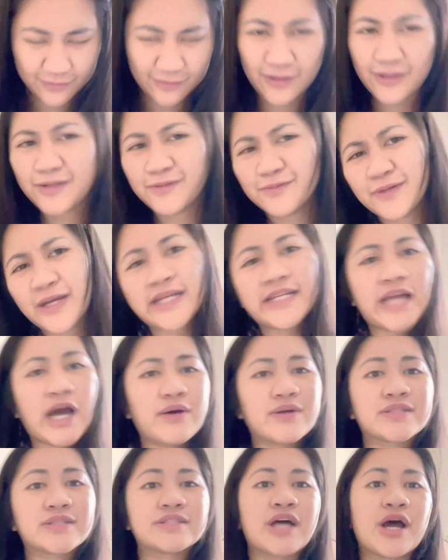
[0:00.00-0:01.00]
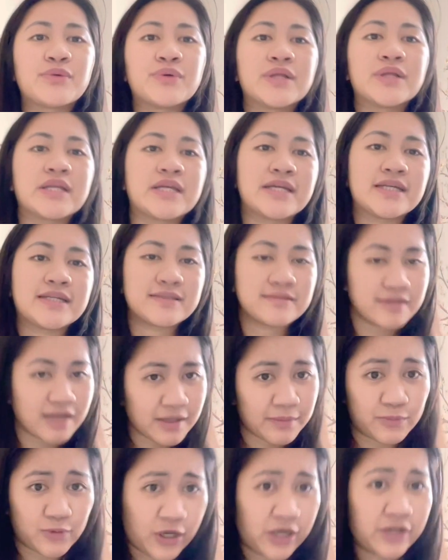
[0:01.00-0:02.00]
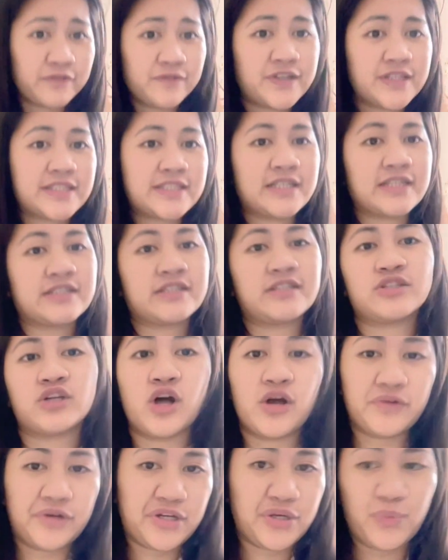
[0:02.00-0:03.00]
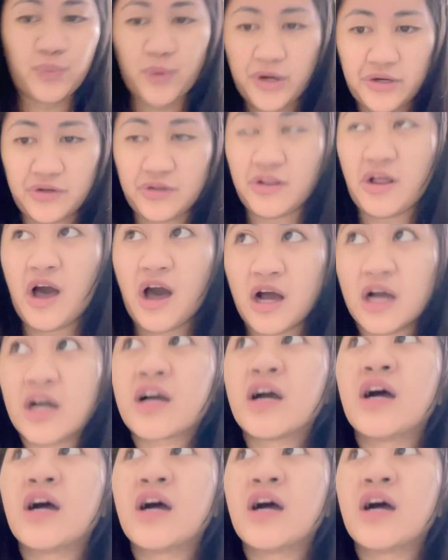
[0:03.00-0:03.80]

Well, right now it's not really a breakfast because it's already 1 o'clock